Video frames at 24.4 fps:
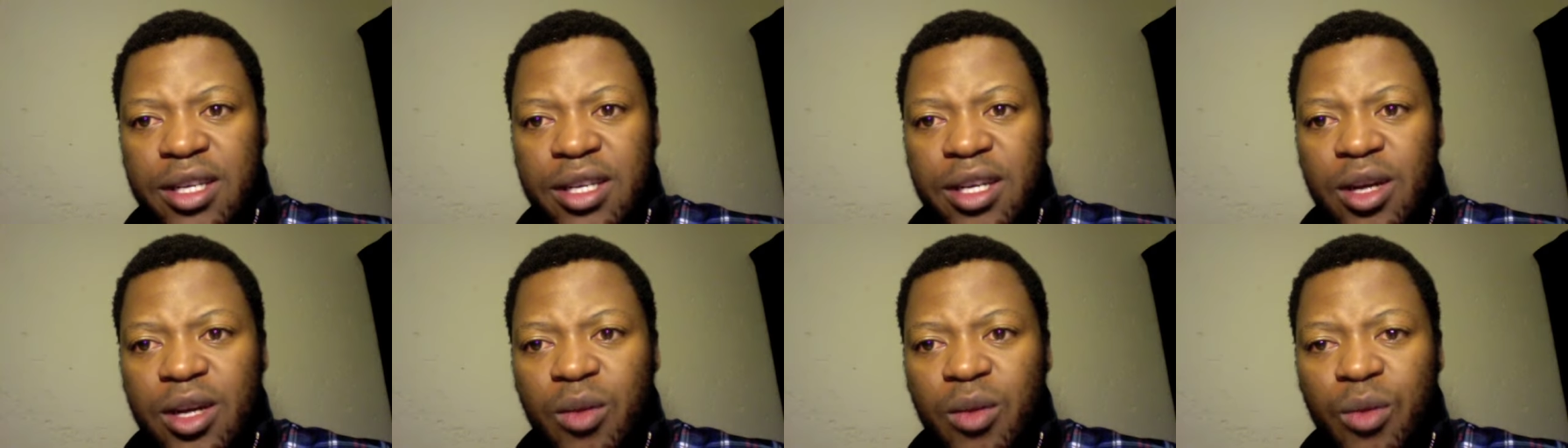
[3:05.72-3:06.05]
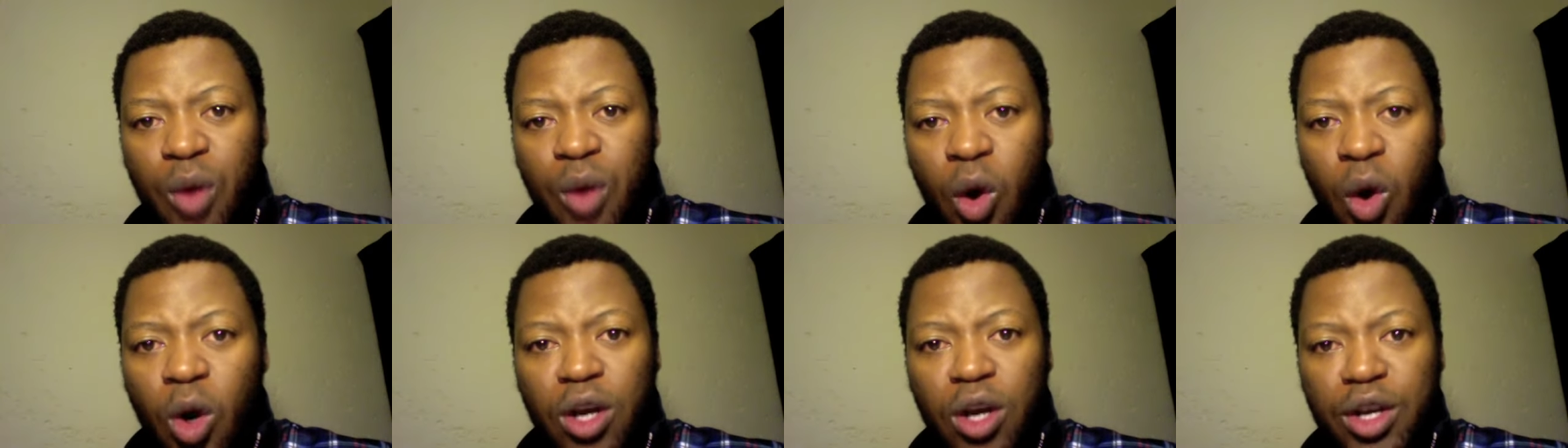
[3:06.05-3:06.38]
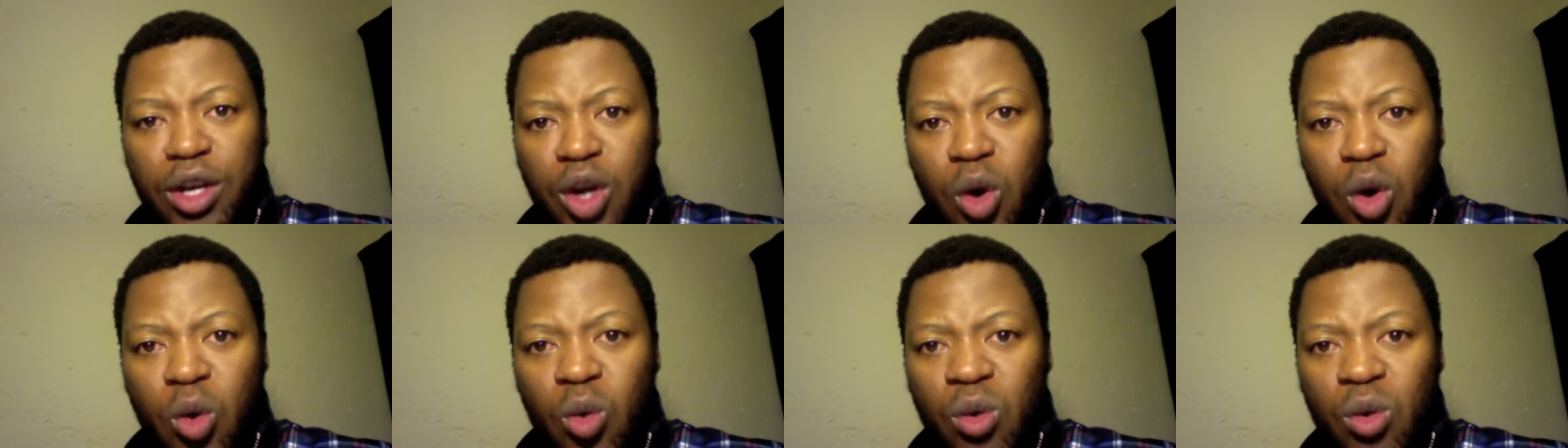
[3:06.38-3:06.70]
We all
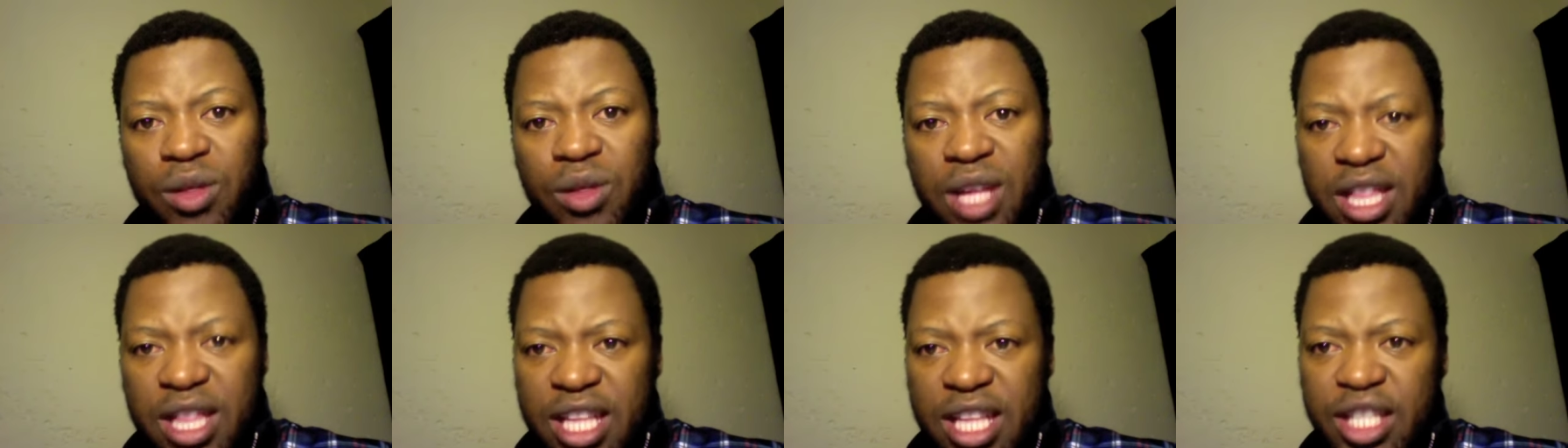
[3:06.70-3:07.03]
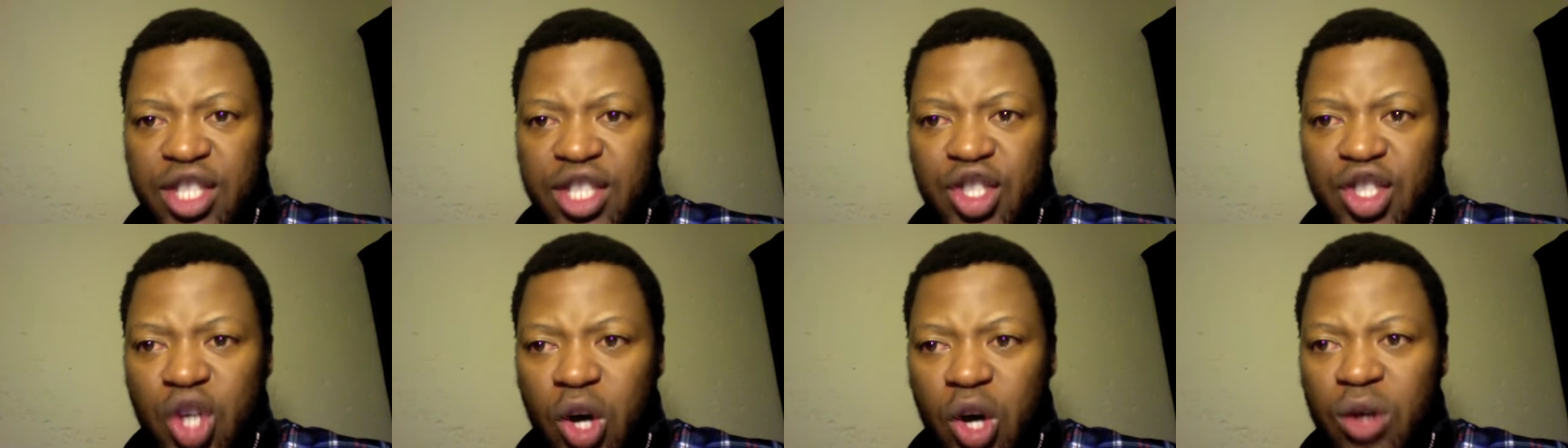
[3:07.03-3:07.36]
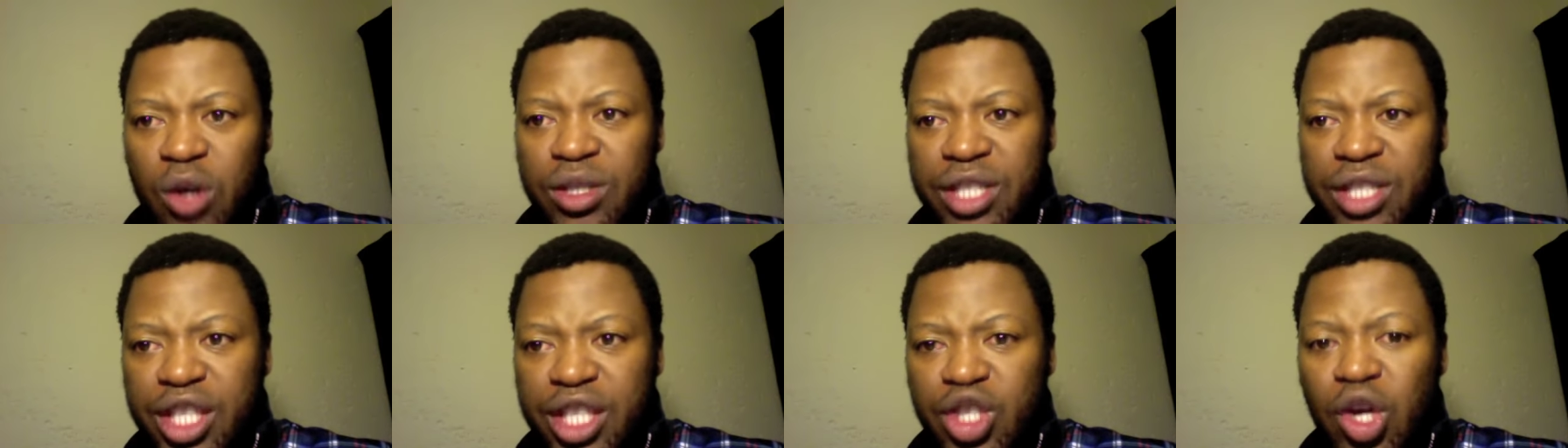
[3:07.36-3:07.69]
know that that
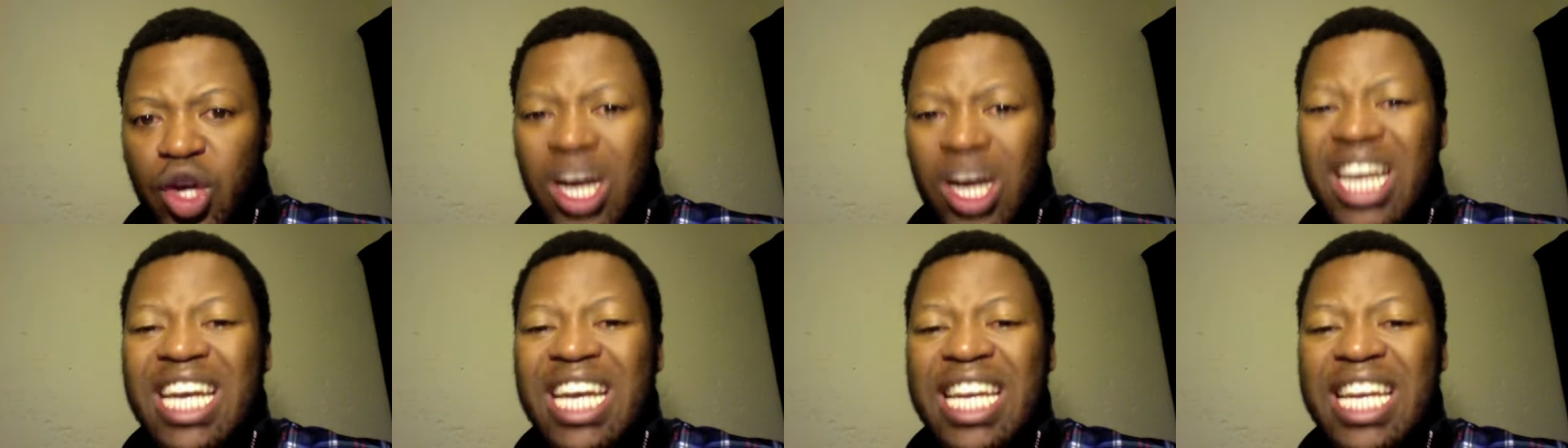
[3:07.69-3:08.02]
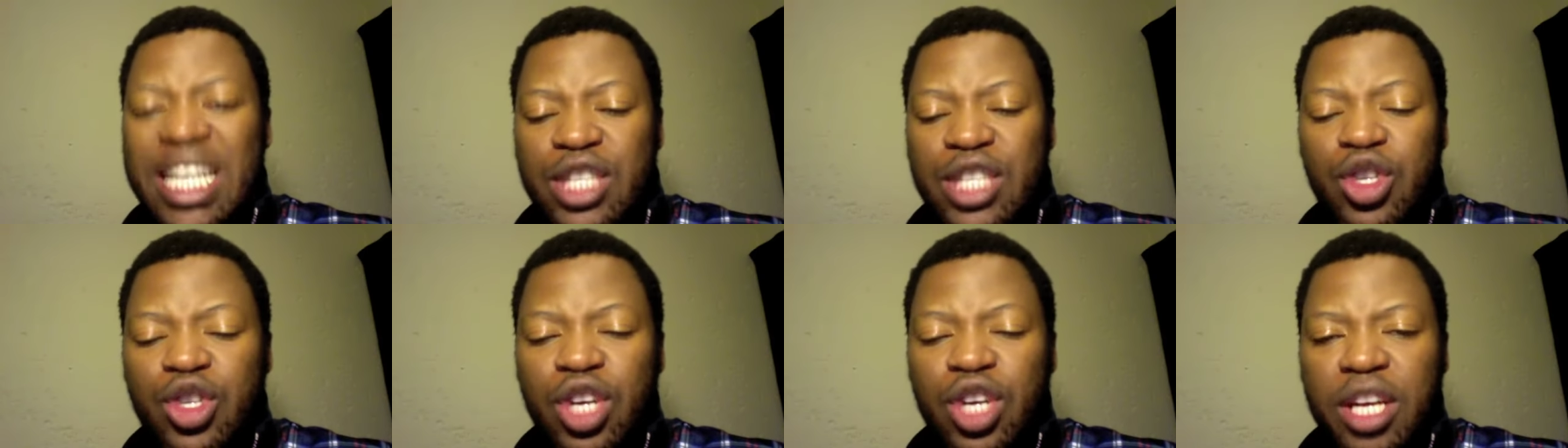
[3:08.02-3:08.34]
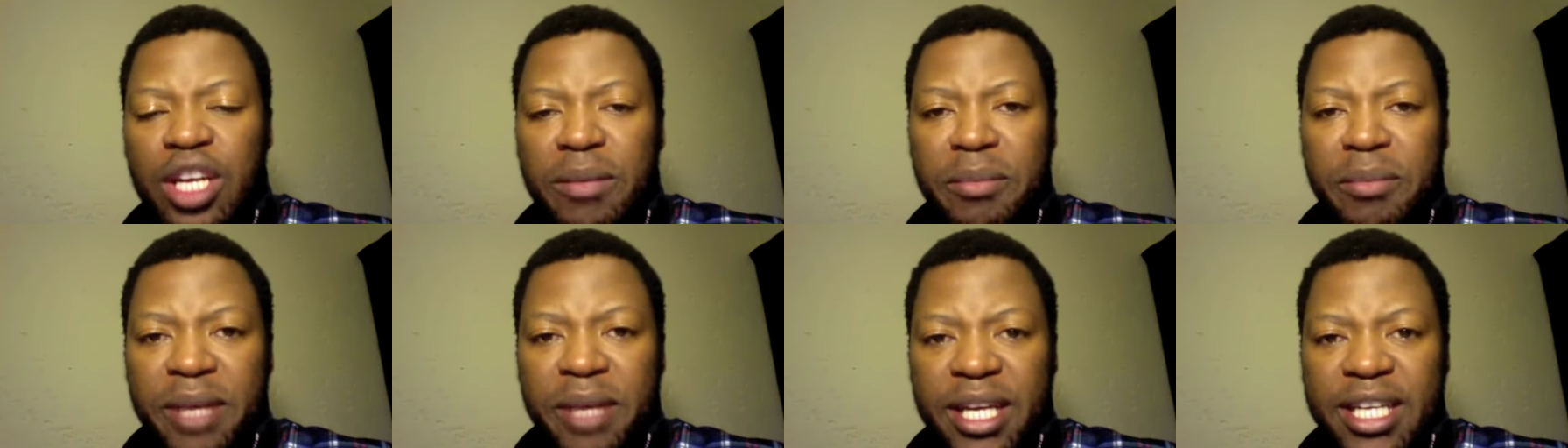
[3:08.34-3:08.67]
song did not literally
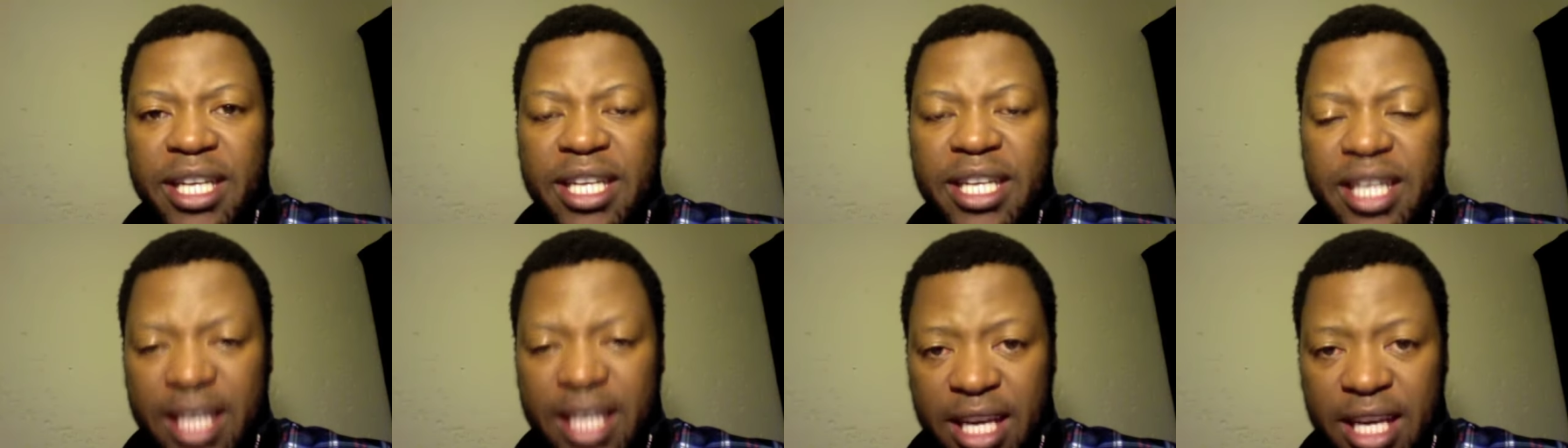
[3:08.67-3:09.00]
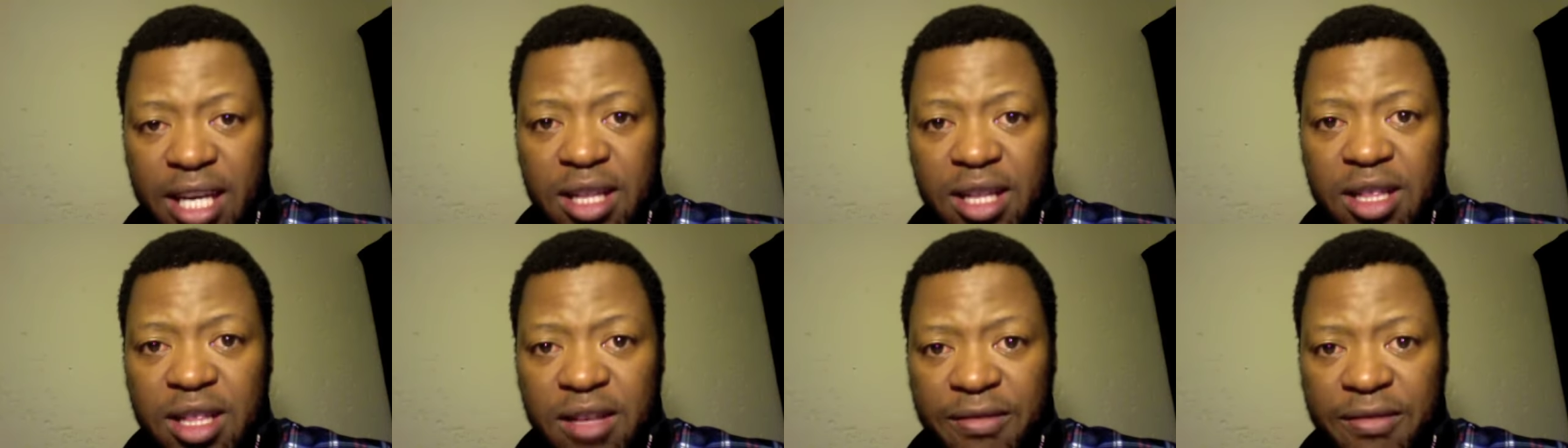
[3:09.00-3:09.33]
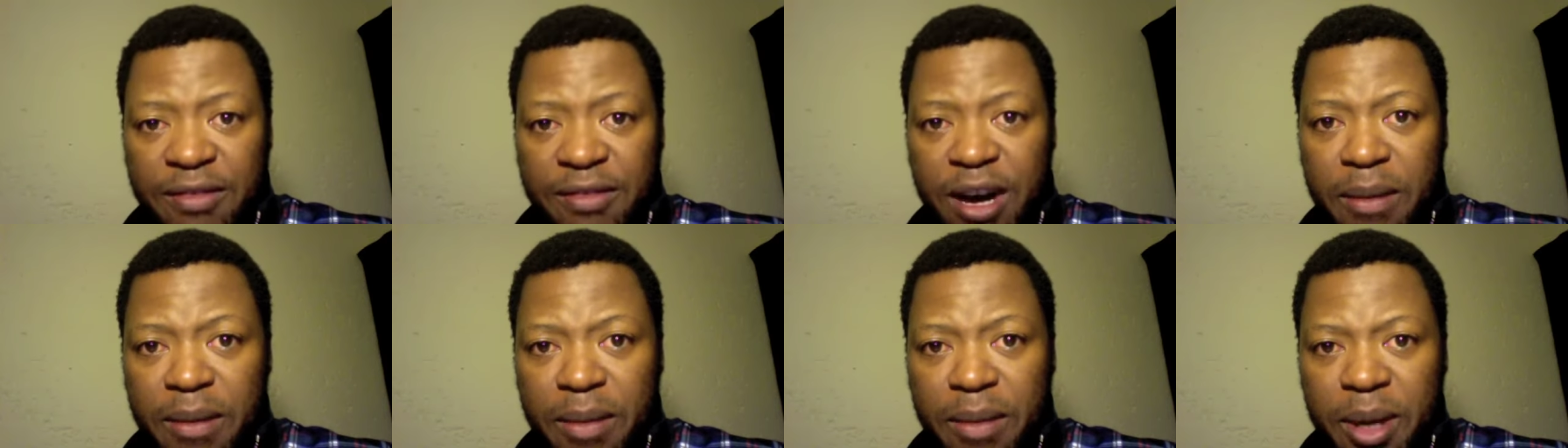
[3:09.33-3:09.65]
mean kill the
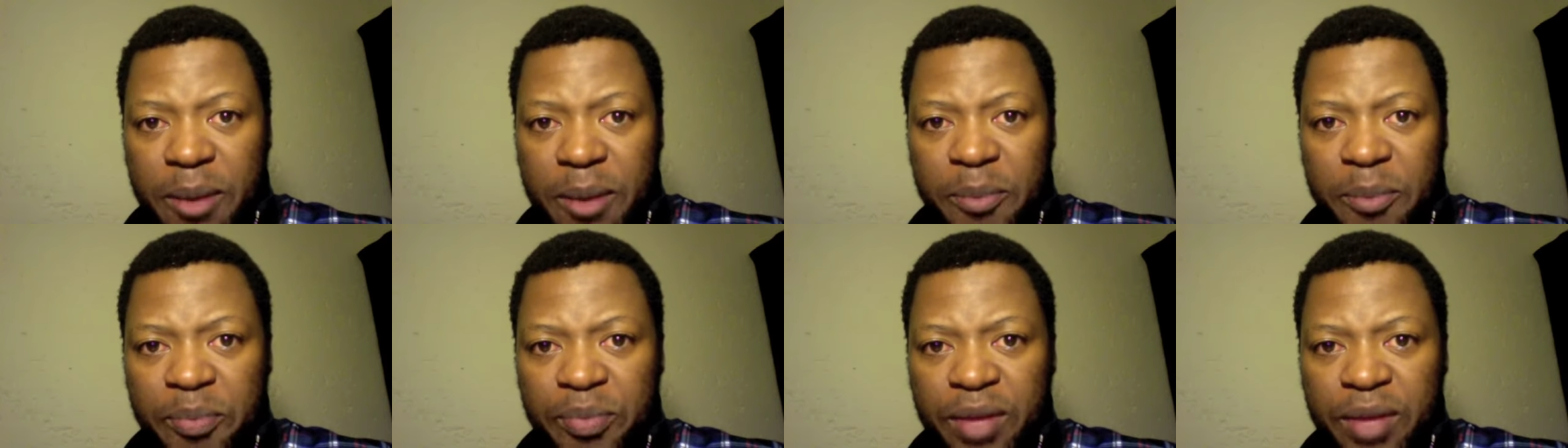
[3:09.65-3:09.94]
farmer,